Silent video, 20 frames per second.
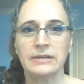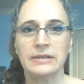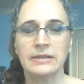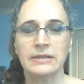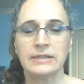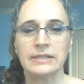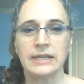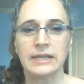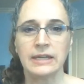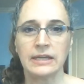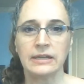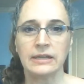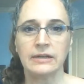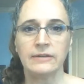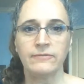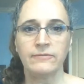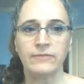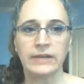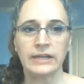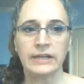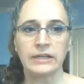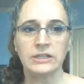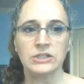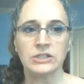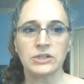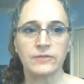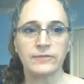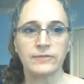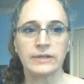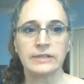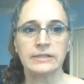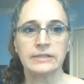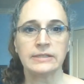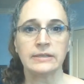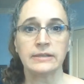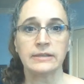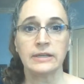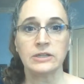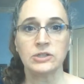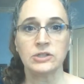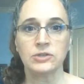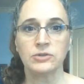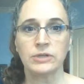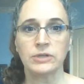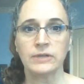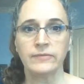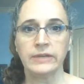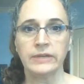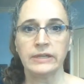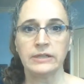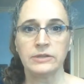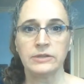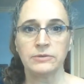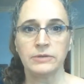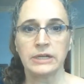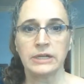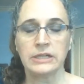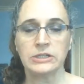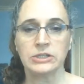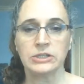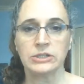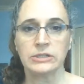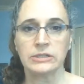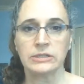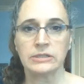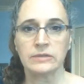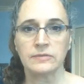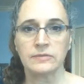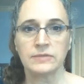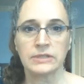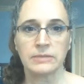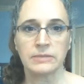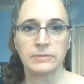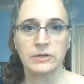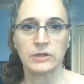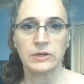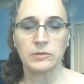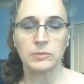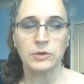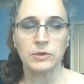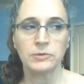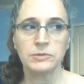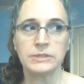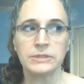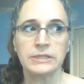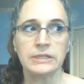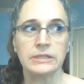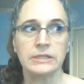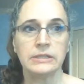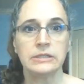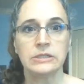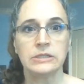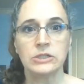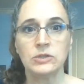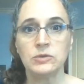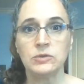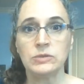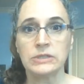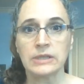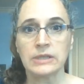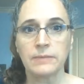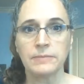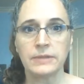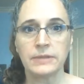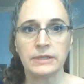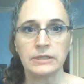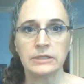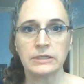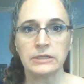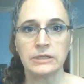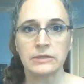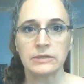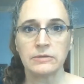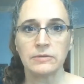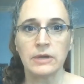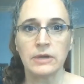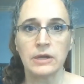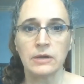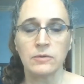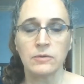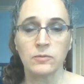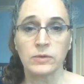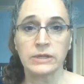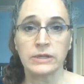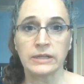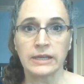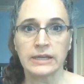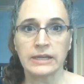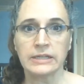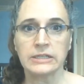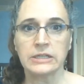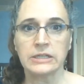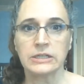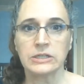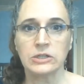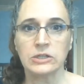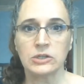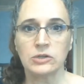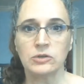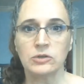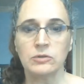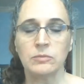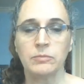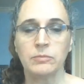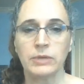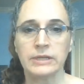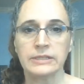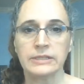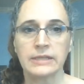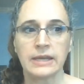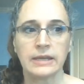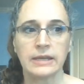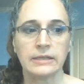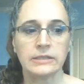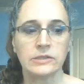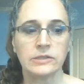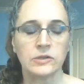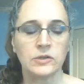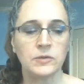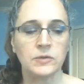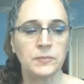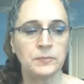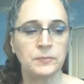taking advantage of us unless you're giving donations of some of your proceeds to something to relate to breast cancer.